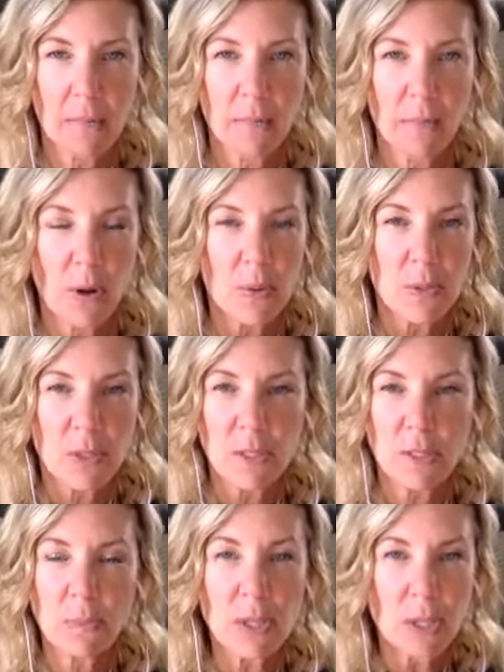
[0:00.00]
hosted
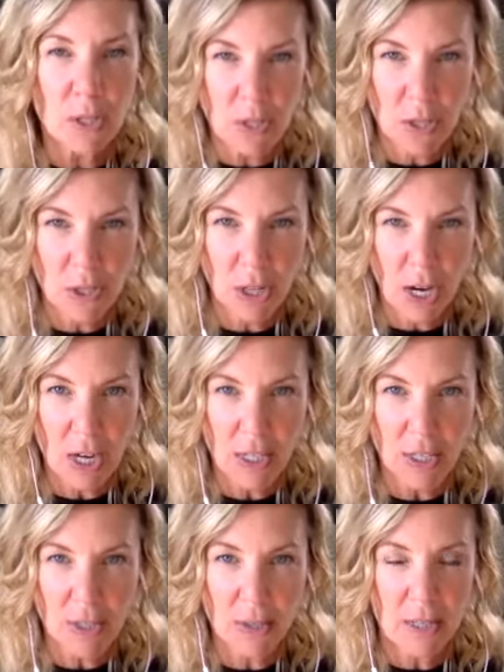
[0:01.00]
speakers in
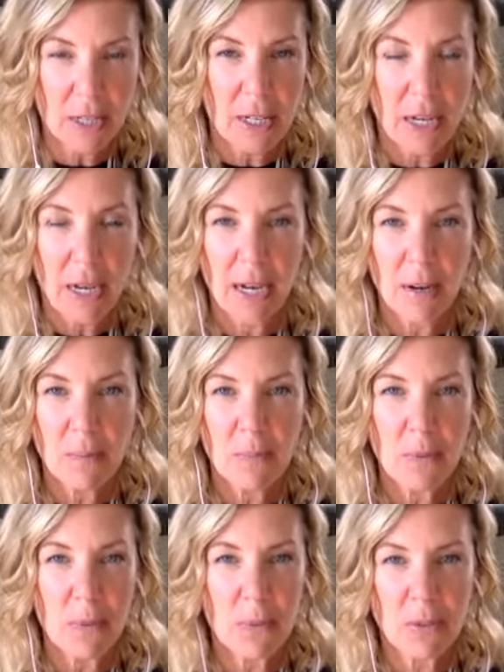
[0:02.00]
Chicago.
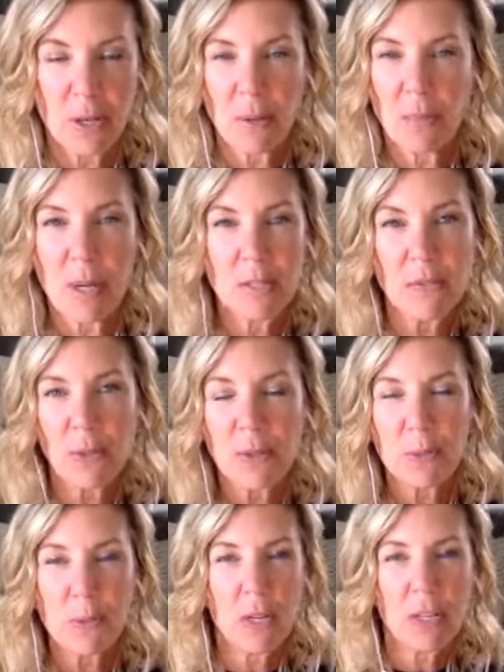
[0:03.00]
It was called Positive Focus
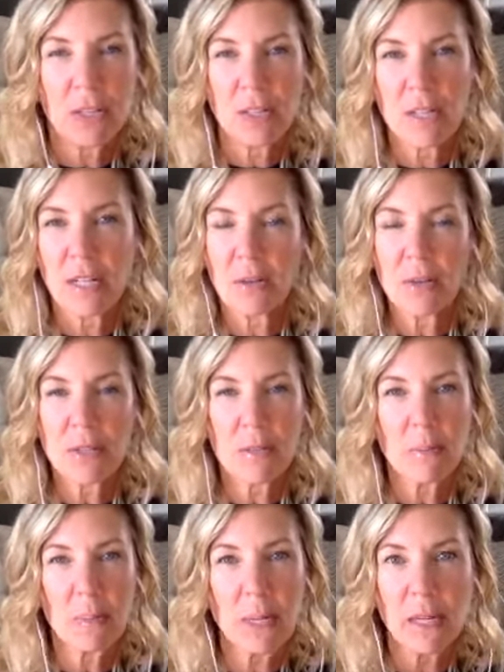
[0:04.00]
Productions, and I hosted
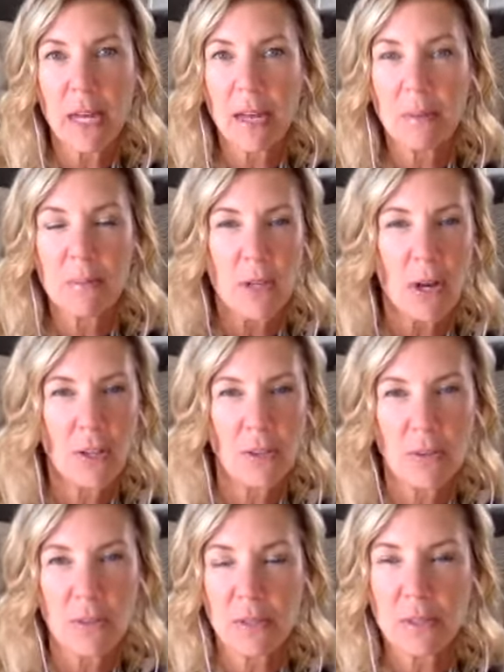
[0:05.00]
big names,
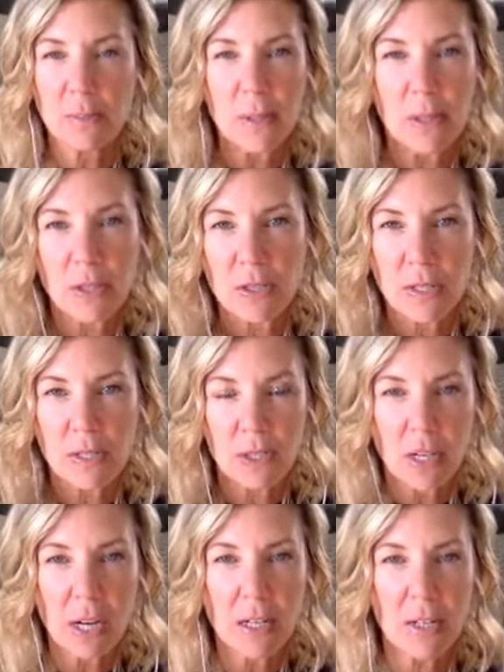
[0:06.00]
authors and speakers in
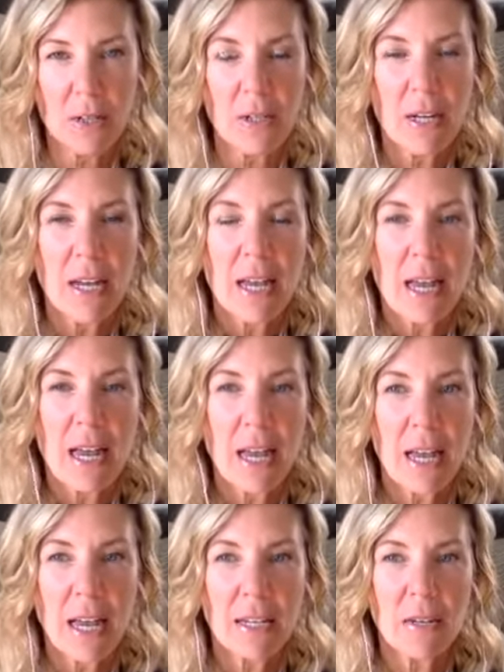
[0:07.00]
Chicago.
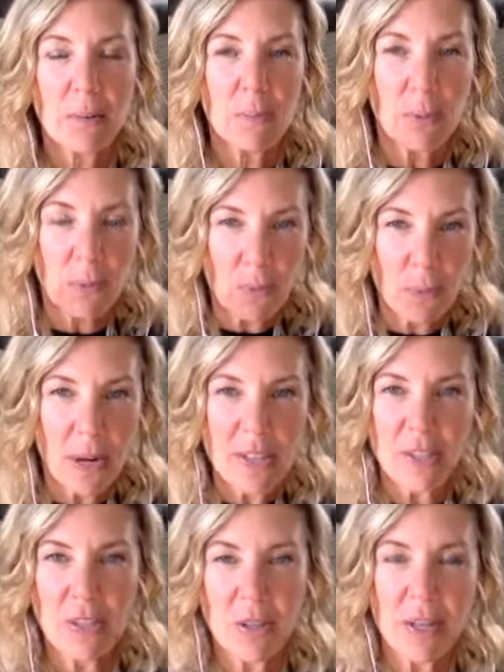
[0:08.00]
And before I
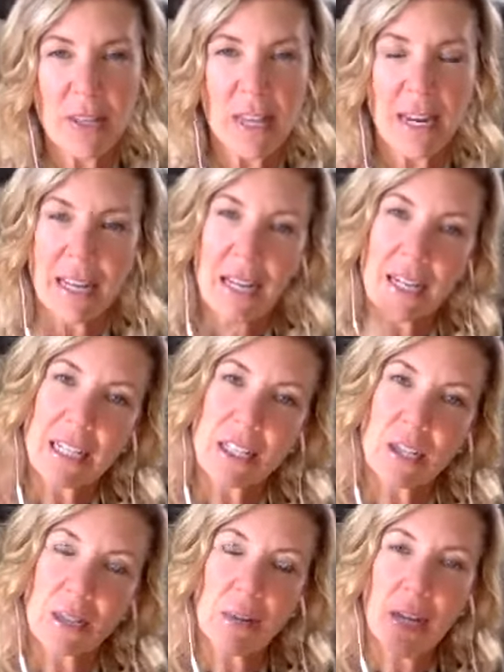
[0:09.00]
started that, I got
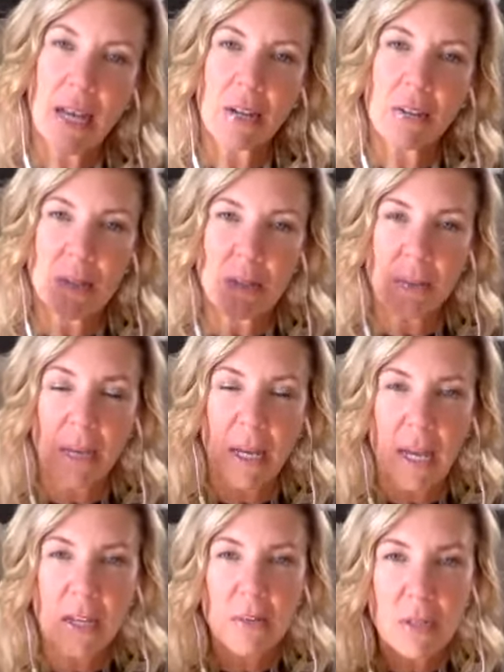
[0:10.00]
clear on my end result. My
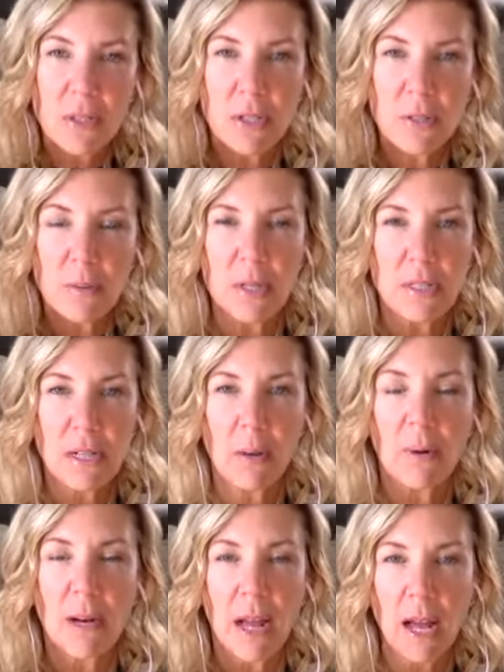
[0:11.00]
end result was, I
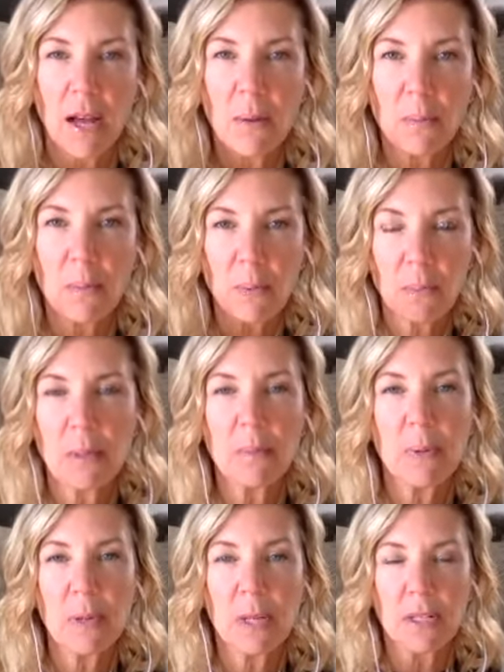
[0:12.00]
want to help more
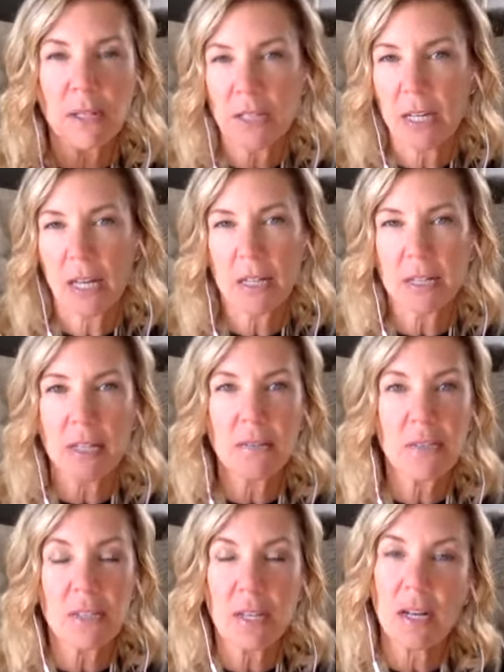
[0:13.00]
people understand that life
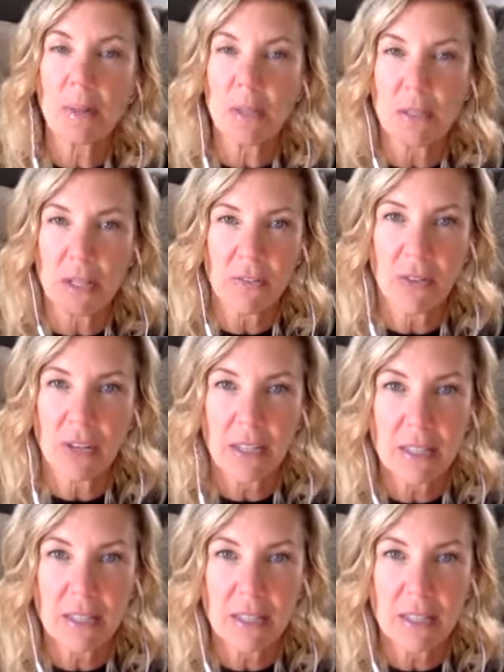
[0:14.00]
is not about suffering.